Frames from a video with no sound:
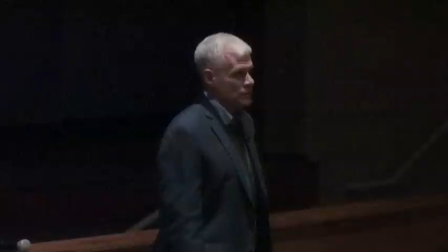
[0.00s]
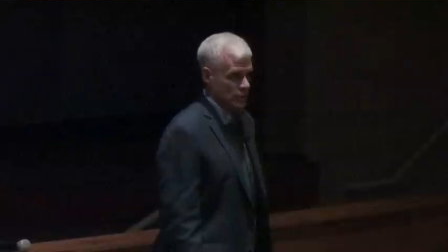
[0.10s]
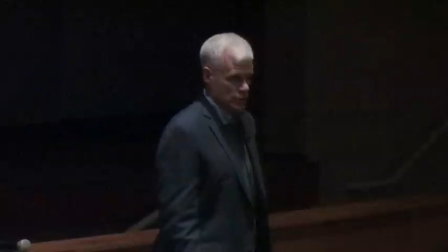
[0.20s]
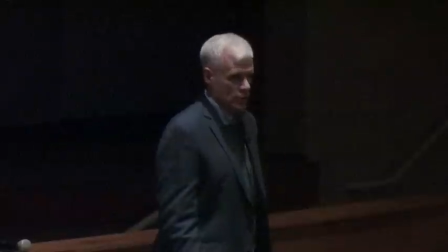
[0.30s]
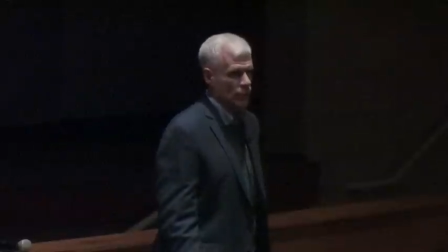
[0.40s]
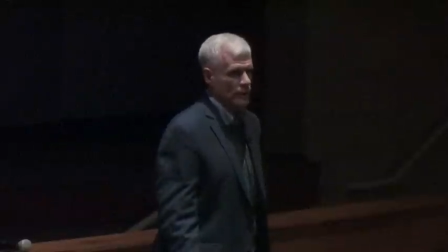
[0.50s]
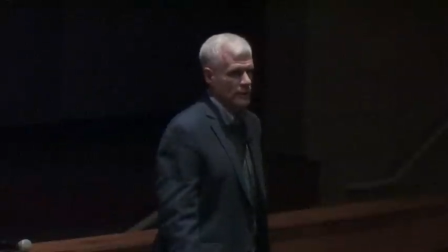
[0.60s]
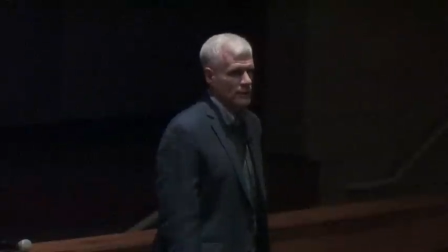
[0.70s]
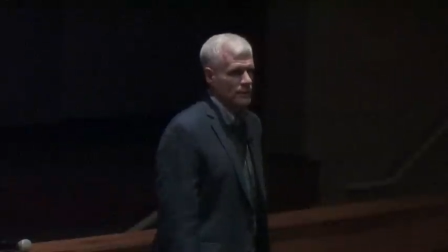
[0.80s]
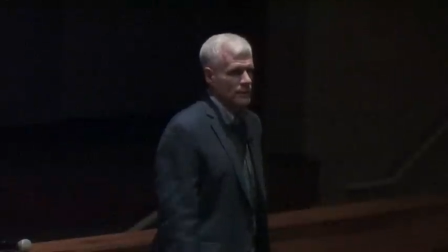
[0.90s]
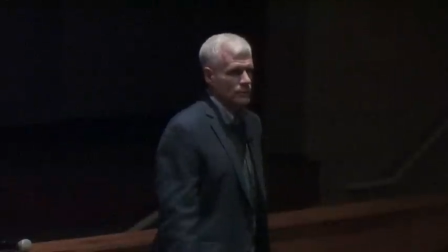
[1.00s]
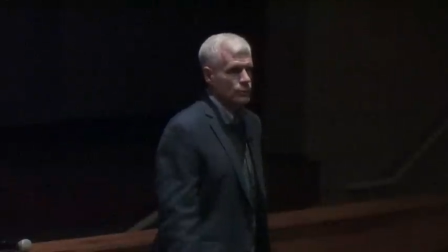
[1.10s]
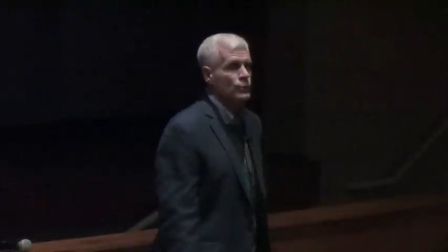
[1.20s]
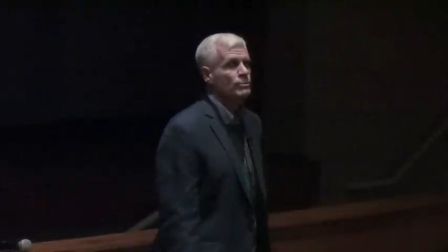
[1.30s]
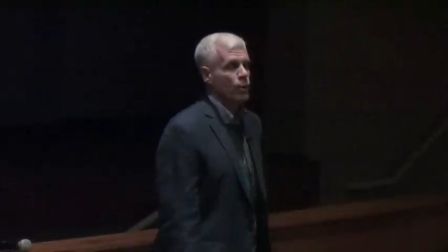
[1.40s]
your children, will
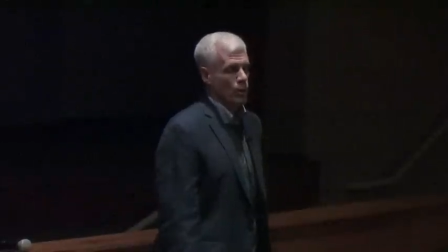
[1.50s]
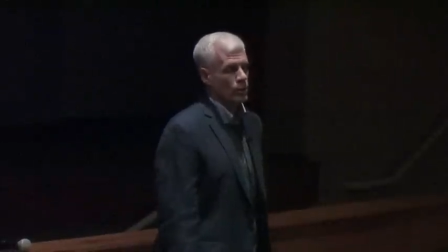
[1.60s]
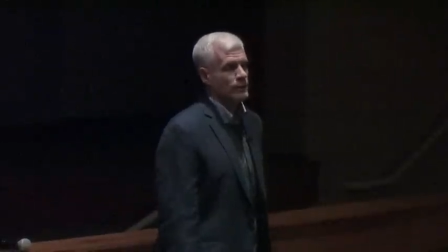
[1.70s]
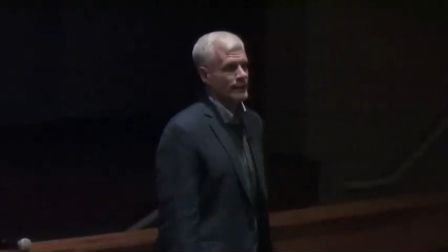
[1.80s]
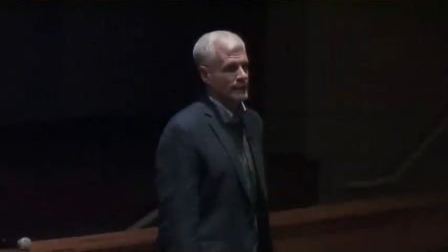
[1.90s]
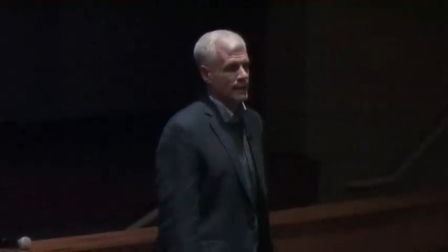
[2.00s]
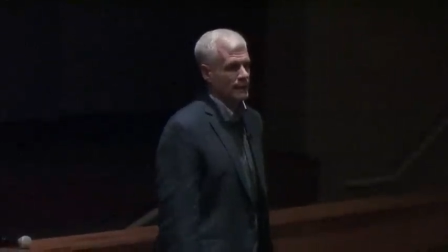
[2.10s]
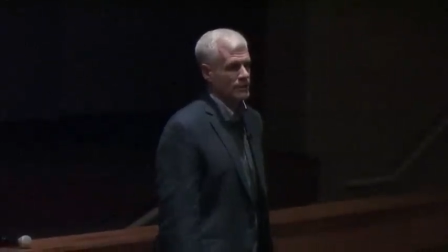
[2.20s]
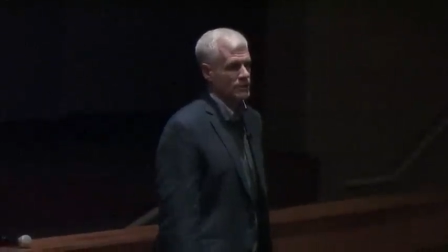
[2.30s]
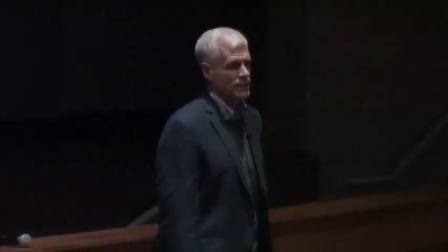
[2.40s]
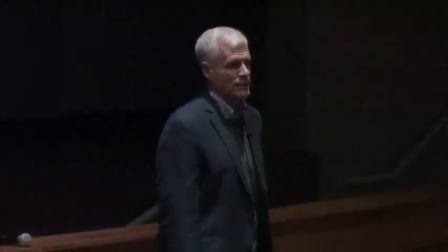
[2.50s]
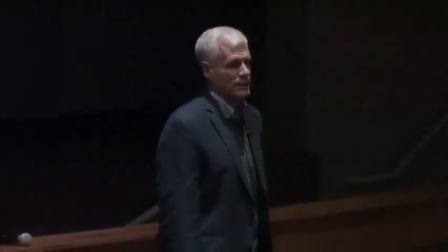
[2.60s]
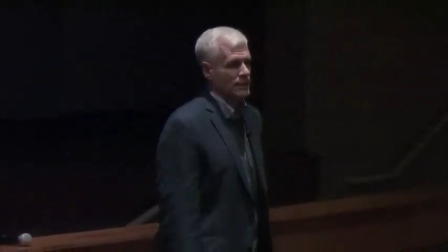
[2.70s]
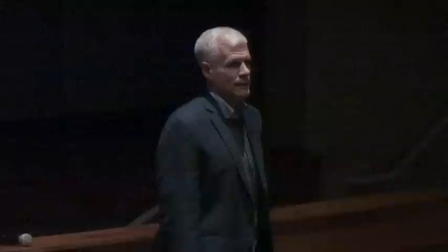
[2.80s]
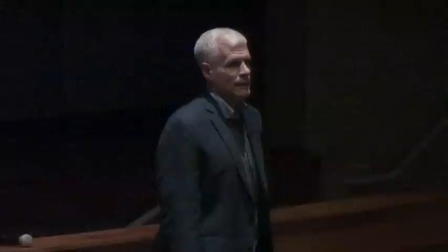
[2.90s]
do poorly in college
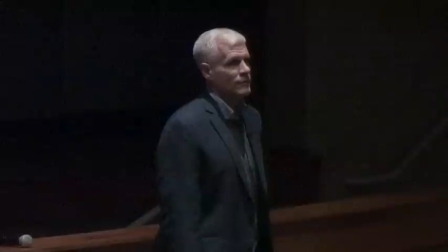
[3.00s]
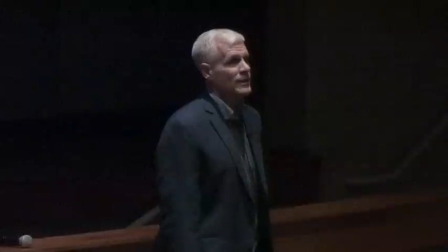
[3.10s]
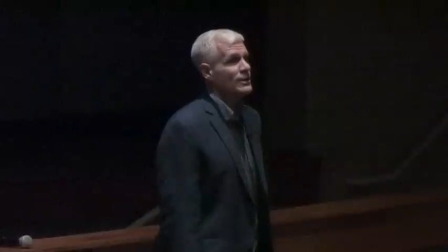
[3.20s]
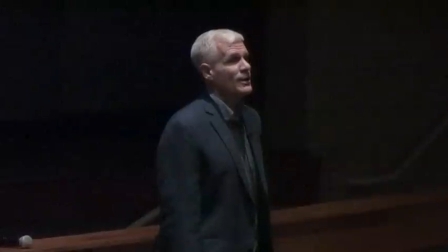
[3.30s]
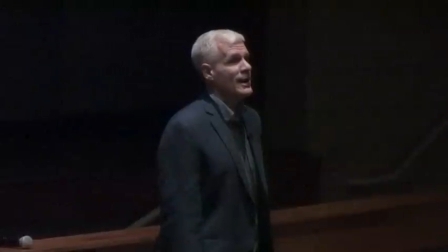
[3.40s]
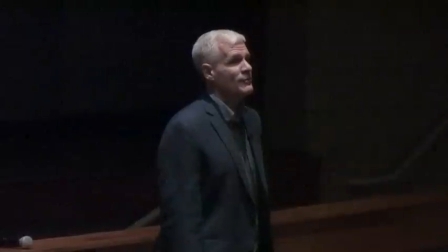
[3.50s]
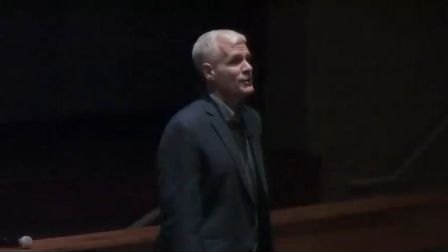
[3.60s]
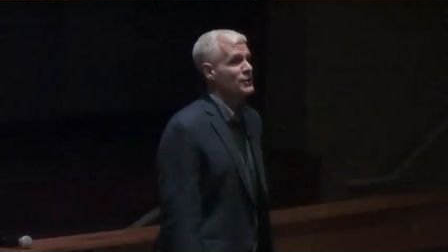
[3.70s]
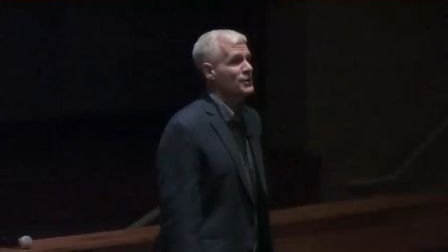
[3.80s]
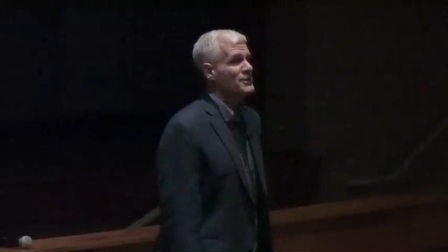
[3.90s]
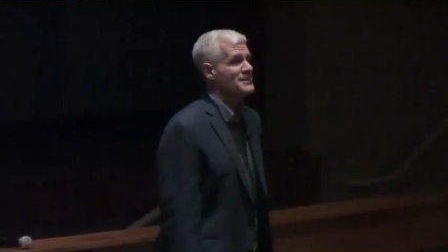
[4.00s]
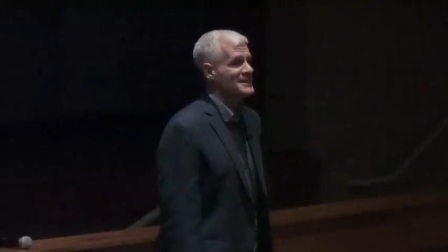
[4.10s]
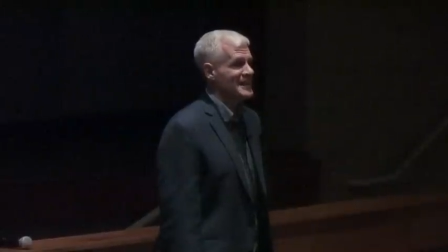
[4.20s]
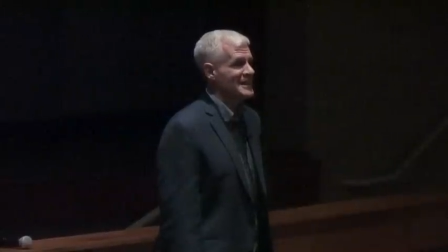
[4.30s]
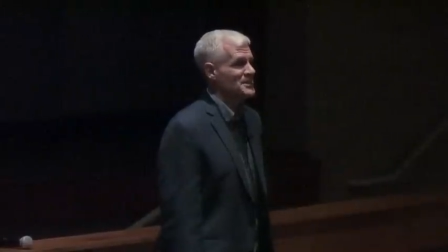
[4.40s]
if they don't have a good,
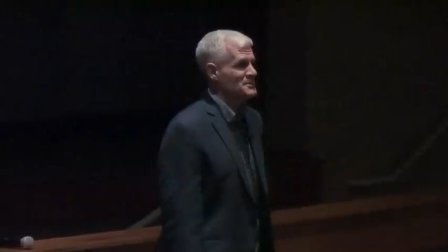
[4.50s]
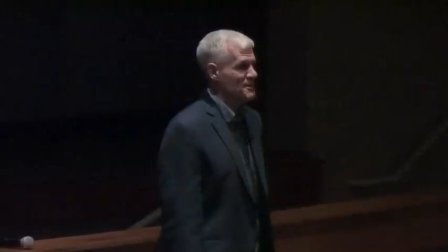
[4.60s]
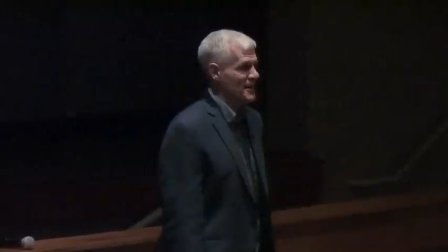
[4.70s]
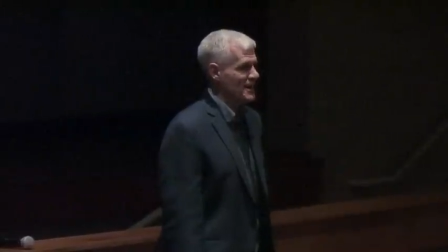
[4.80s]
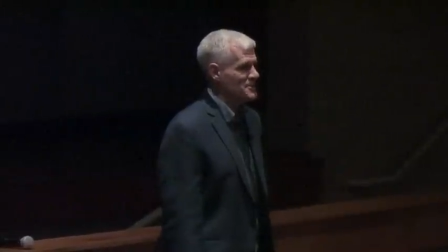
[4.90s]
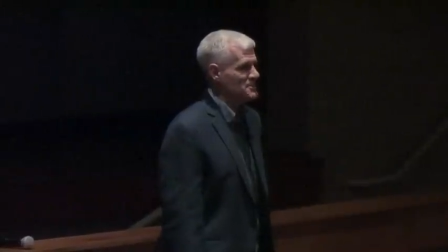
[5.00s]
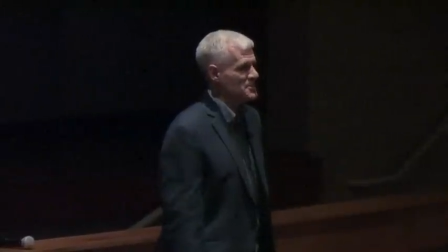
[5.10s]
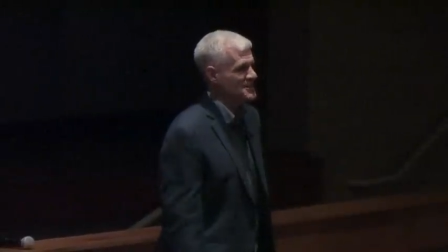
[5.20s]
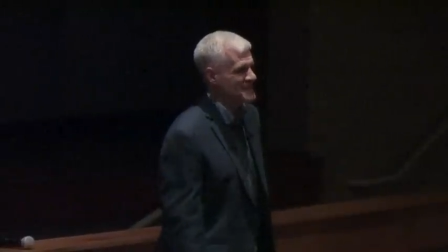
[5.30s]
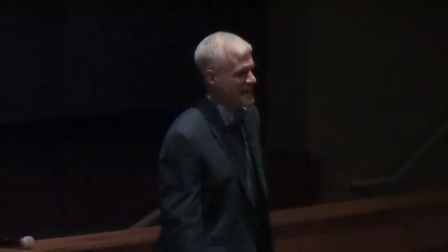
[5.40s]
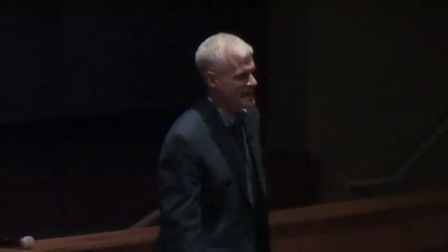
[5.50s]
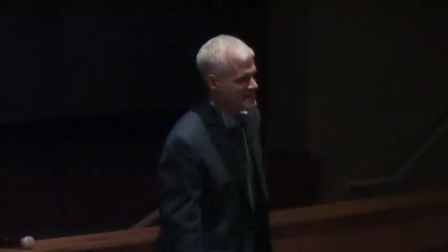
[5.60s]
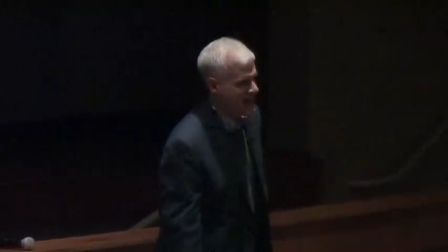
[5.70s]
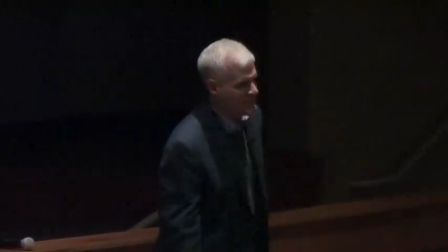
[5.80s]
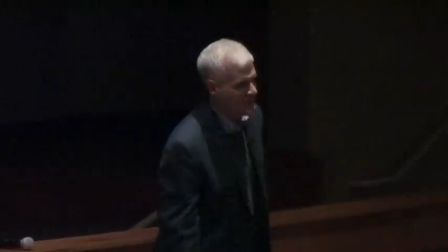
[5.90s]
steady experience with those
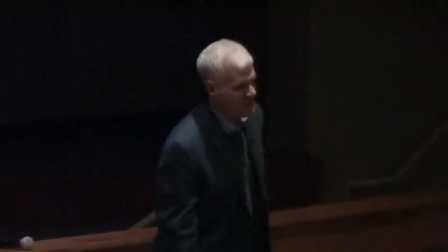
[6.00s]
second type of